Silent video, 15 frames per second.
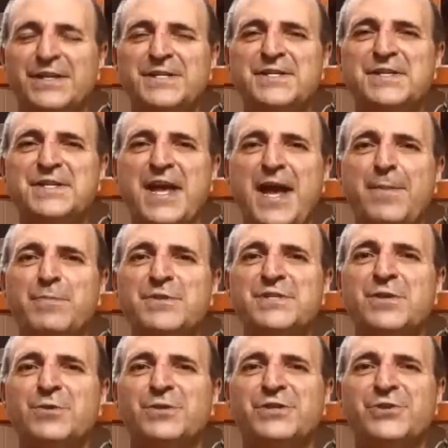This is
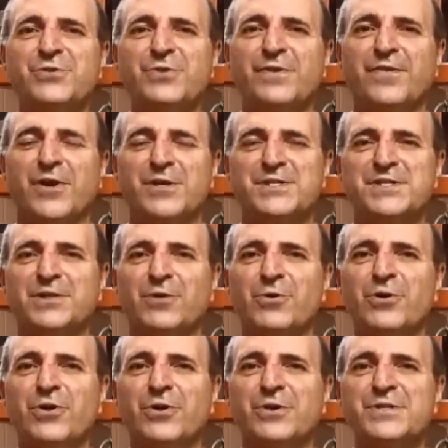episode two of our
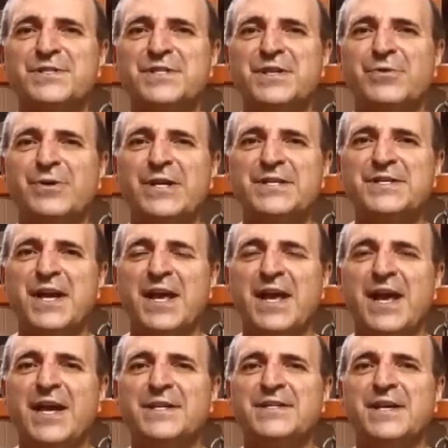slow cooker series,
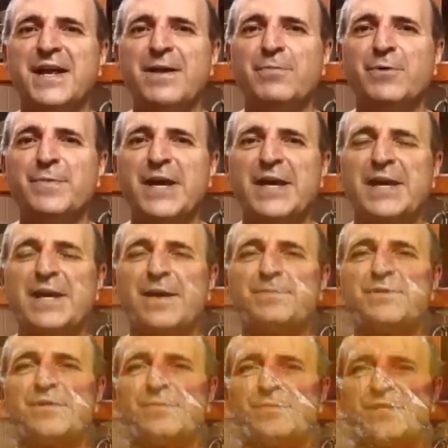and today we're making
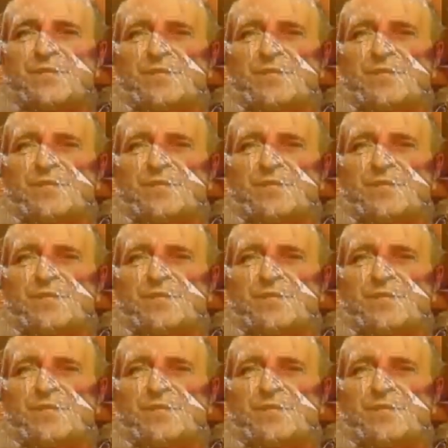up some